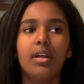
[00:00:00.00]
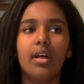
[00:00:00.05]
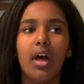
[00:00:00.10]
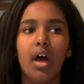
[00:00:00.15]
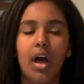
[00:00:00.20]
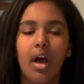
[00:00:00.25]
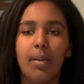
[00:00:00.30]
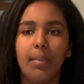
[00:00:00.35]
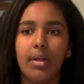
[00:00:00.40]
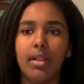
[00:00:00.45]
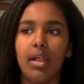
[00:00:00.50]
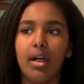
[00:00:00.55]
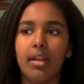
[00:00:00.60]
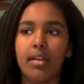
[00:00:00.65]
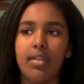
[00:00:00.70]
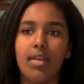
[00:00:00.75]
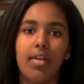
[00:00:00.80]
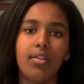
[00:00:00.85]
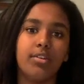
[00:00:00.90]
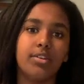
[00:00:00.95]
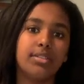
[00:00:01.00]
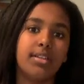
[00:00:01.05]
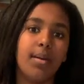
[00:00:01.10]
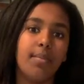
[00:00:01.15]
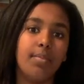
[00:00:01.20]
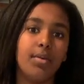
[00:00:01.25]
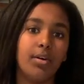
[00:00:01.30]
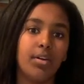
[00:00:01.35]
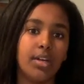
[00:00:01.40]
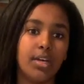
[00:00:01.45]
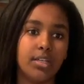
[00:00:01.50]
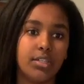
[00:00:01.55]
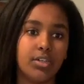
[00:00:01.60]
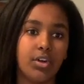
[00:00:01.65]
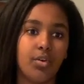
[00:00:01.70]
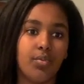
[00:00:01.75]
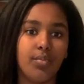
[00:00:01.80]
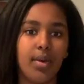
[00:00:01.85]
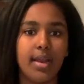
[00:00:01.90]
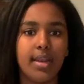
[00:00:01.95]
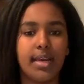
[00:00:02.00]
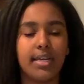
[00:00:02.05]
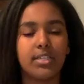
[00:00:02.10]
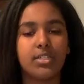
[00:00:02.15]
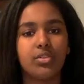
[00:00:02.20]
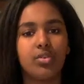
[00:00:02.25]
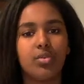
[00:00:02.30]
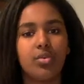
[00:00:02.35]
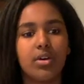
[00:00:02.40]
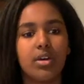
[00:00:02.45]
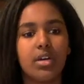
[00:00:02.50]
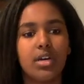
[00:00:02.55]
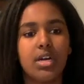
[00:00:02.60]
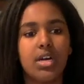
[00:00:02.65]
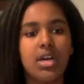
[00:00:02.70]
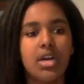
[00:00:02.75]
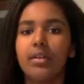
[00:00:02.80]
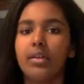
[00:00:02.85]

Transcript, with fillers: Um, a lot of the other STEM buildings are right next door.